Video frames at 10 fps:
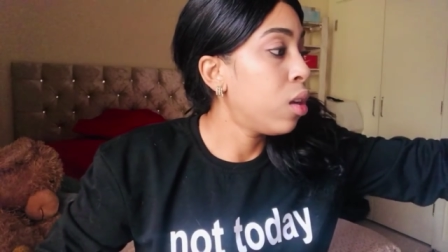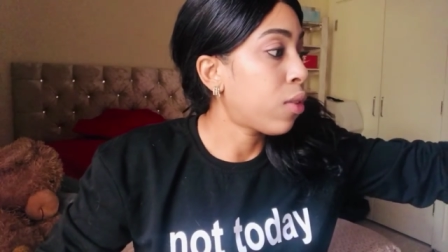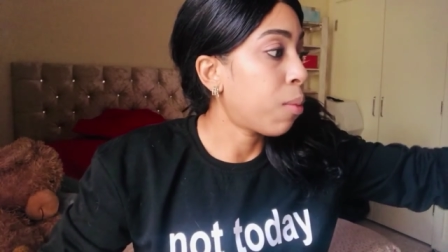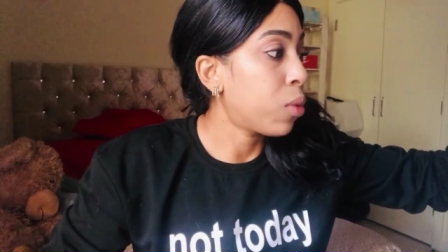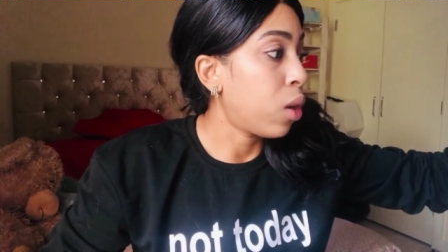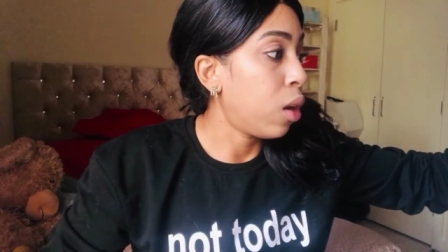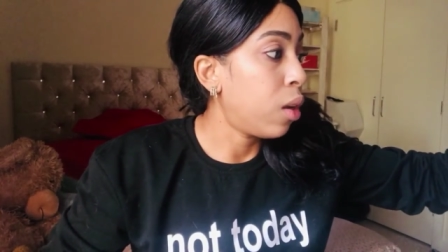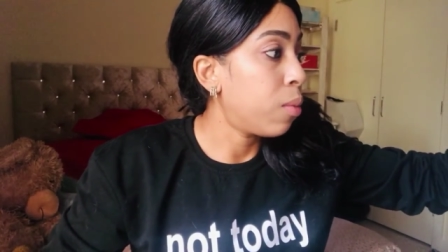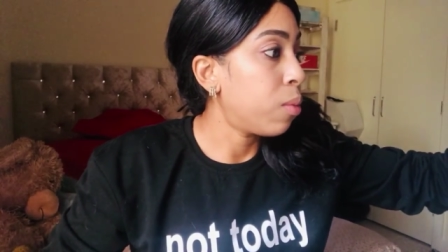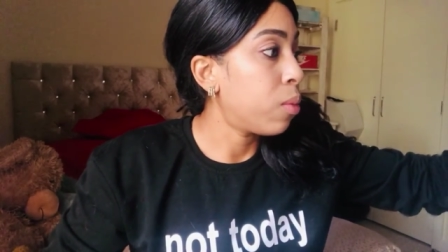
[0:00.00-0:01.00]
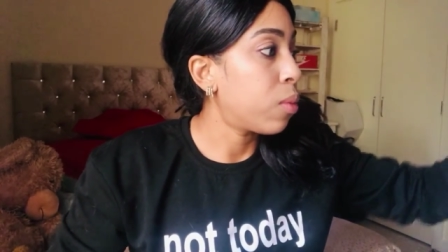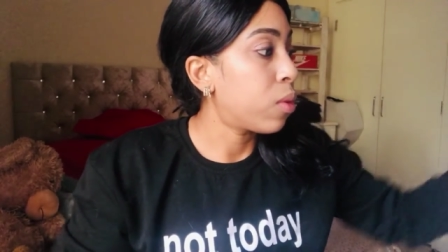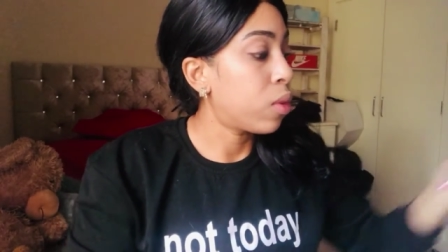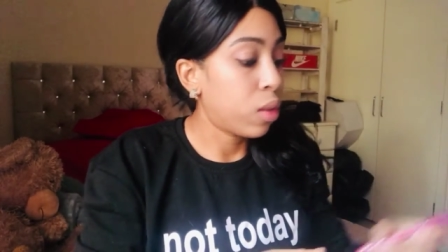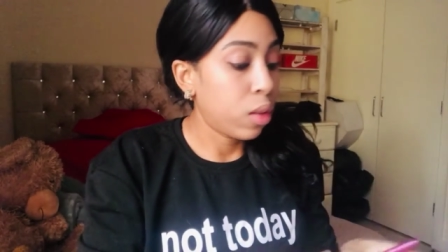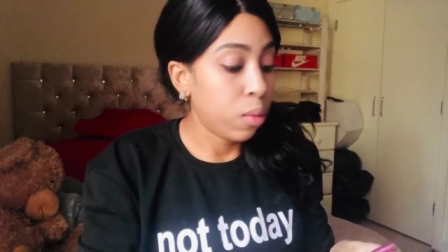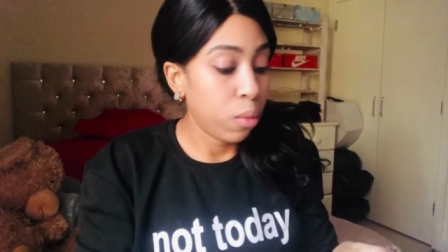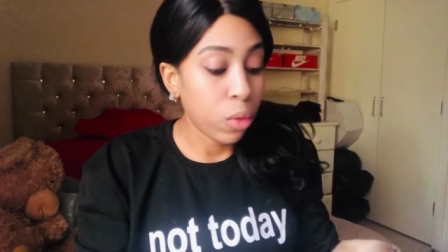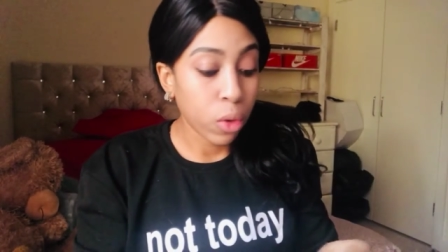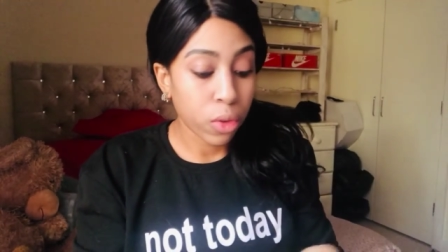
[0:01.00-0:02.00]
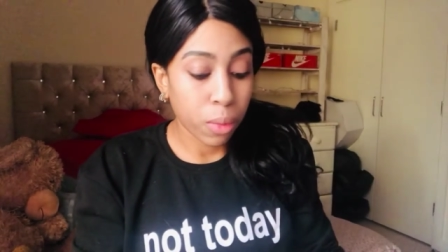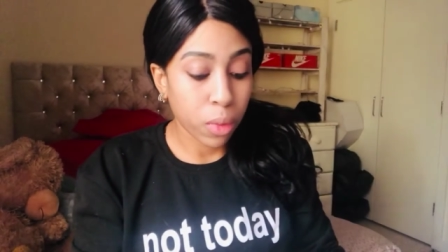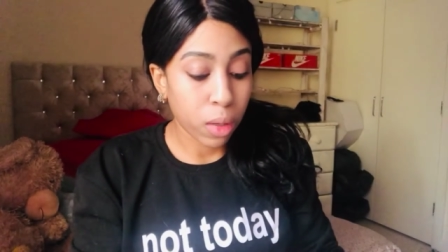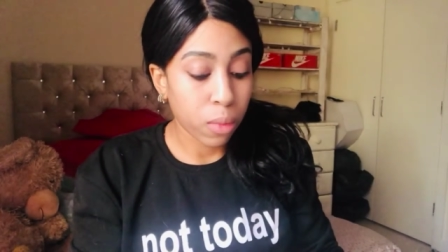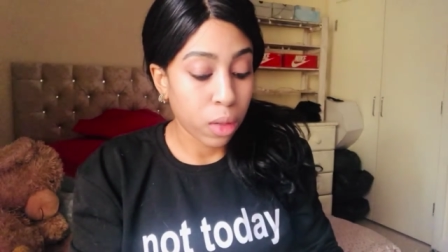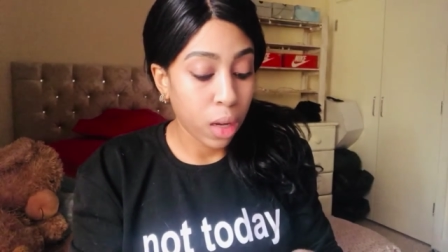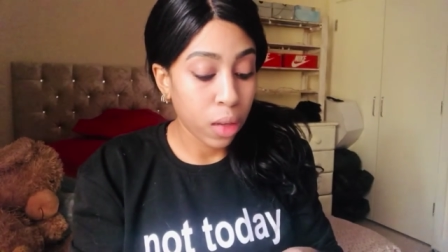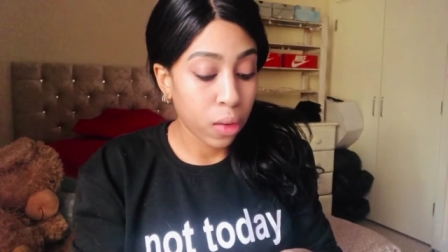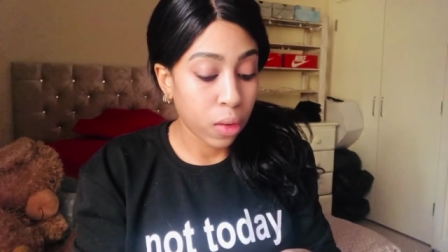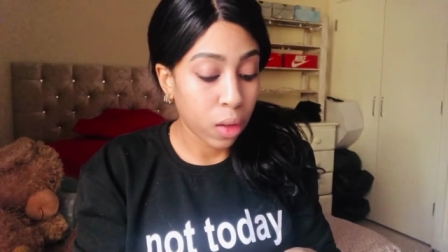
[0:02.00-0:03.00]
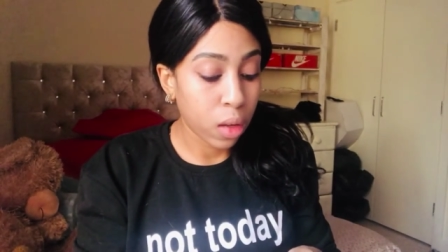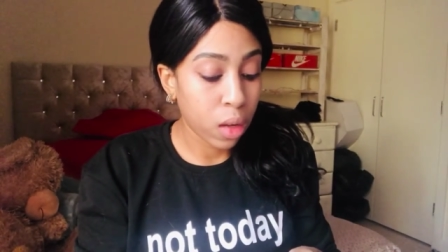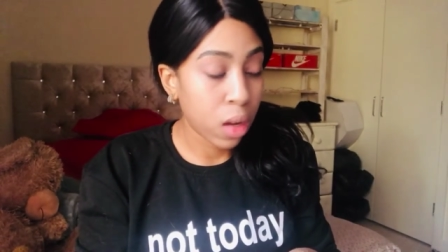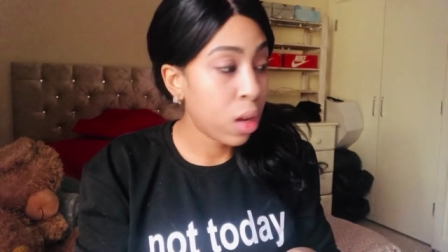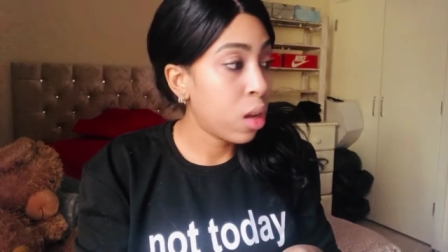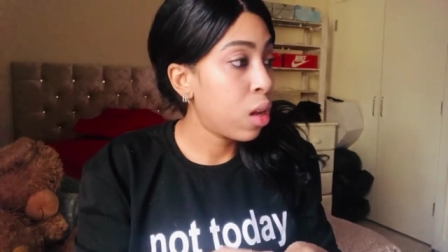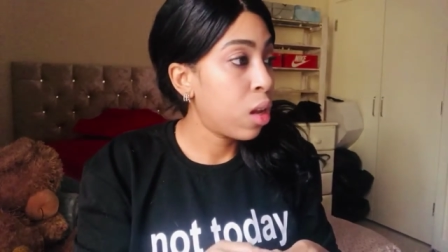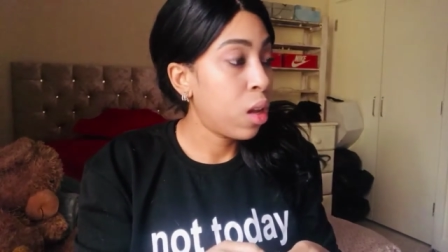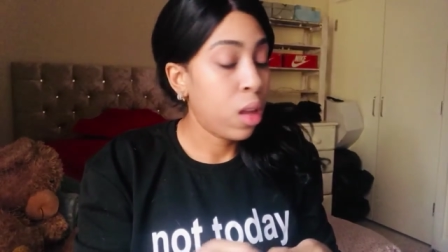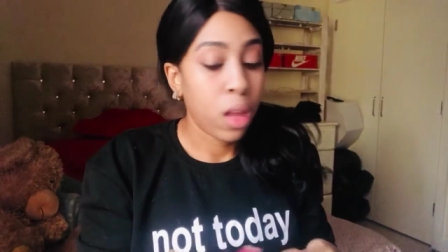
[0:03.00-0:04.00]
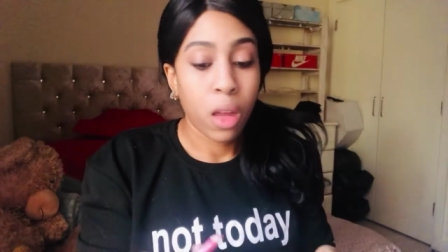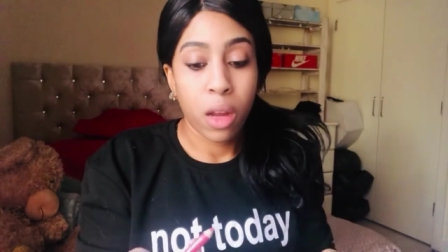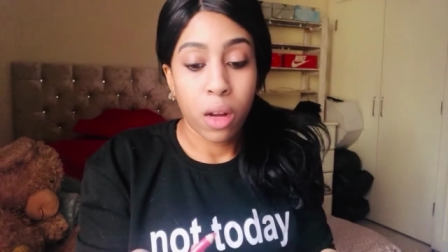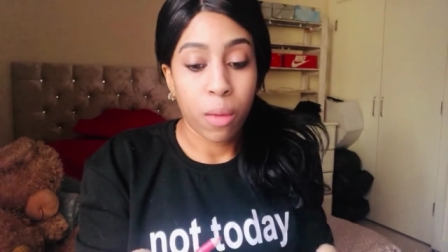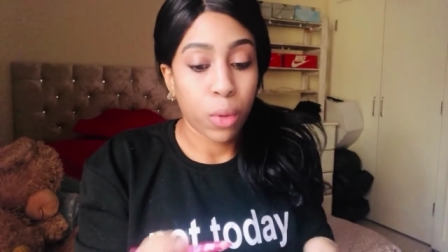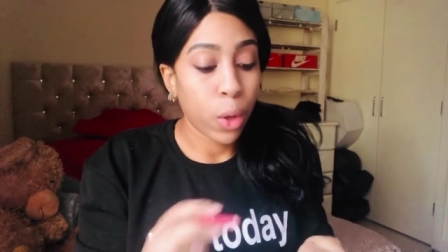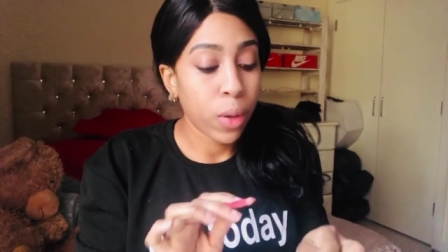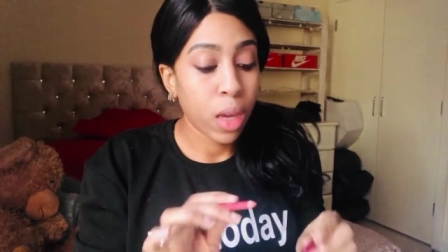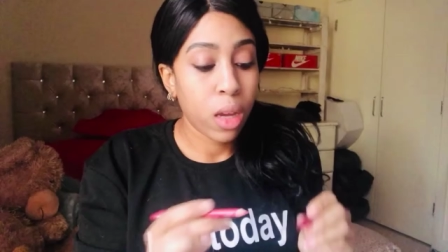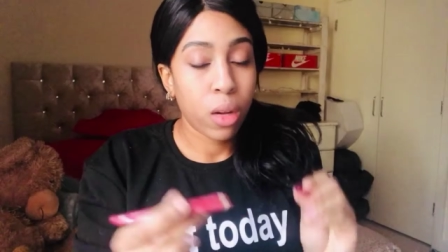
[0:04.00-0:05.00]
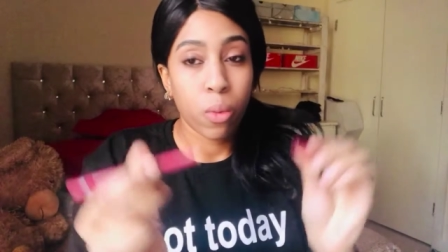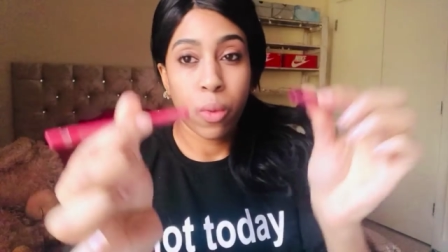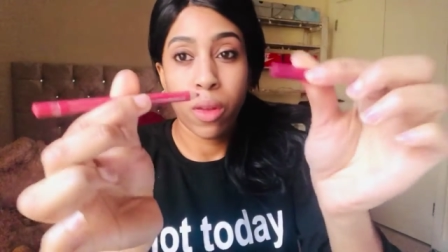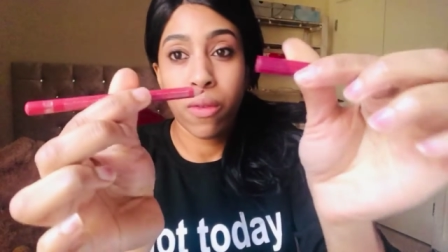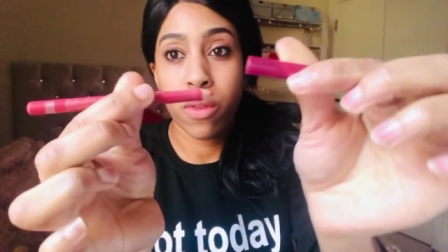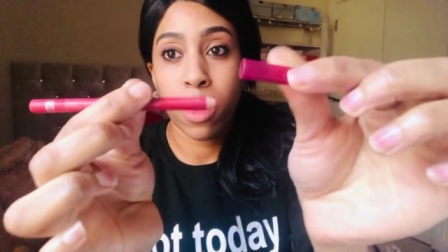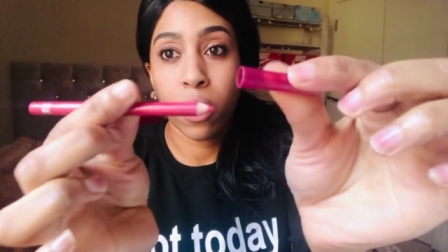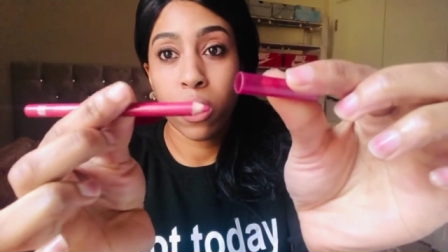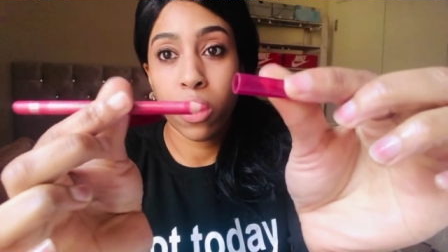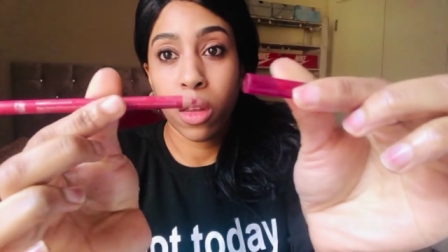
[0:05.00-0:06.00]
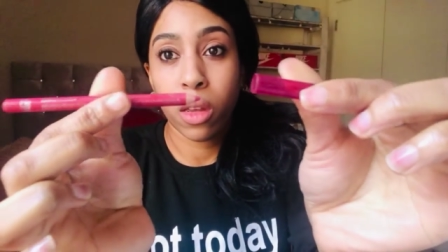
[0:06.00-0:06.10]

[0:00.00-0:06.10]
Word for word: sometimes more sometimes less and I'm going in with this